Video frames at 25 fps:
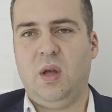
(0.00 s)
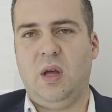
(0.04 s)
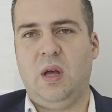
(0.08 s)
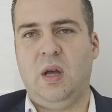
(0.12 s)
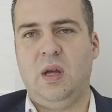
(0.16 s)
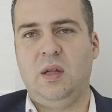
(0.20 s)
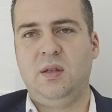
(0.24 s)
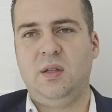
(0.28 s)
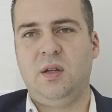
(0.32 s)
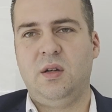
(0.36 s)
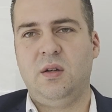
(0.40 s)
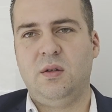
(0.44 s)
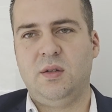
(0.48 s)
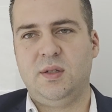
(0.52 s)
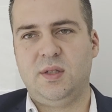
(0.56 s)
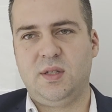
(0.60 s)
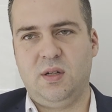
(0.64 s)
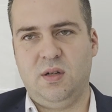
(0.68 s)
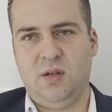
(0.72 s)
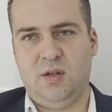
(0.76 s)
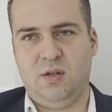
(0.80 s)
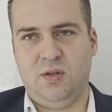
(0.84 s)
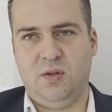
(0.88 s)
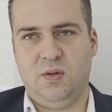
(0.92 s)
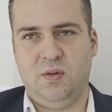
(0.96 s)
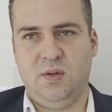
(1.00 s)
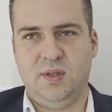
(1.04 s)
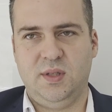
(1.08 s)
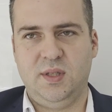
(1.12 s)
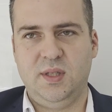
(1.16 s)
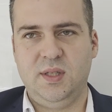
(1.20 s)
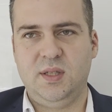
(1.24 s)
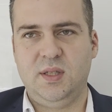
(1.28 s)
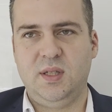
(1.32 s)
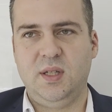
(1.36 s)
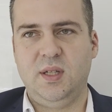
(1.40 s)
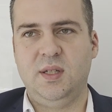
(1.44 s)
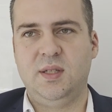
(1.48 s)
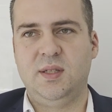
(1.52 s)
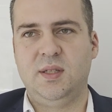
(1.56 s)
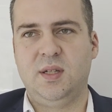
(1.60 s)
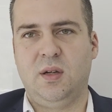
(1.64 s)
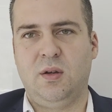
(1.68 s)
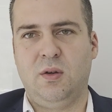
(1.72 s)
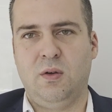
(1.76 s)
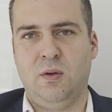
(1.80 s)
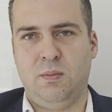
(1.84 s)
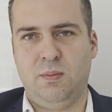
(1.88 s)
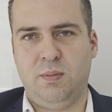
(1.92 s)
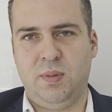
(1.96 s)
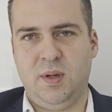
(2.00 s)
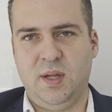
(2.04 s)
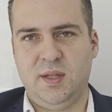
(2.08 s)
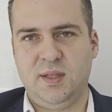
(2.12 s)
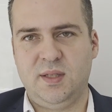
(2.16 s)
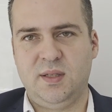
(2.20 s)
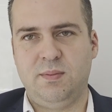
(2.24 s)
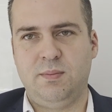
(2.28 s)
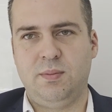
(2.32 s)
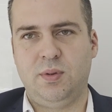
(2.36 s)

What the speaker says: Atherosclerosis is a complex